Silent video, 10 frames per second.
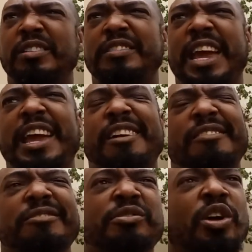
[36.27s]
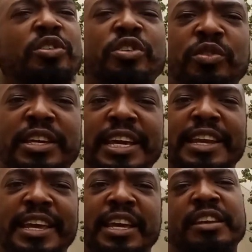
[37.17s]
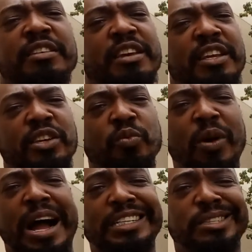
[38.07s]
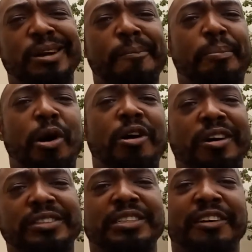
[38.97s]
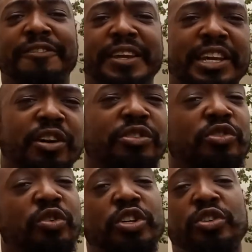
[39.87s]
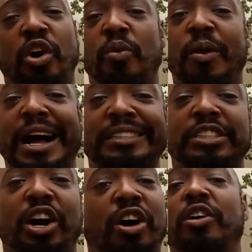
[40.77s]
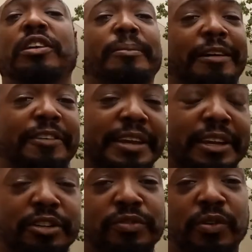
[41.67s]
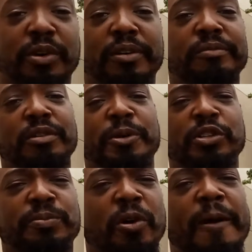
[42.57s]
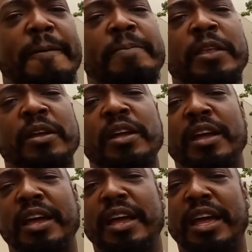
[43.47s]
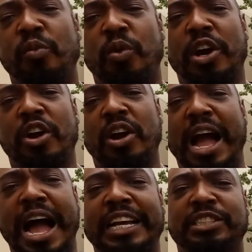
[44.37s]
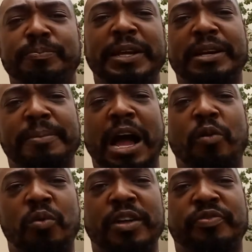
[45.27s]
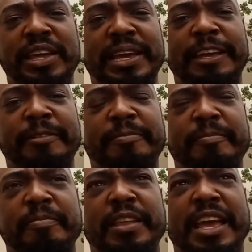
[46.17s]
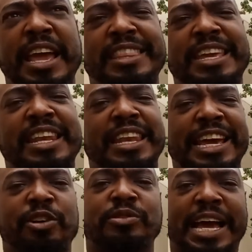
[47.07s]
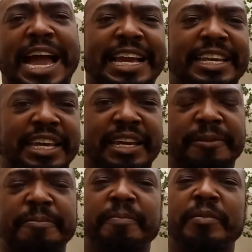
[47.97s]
there, you know, you get in you watch parts of videos or you don't watch all of my videos for the most part where I speak about one thing and then later tie it in.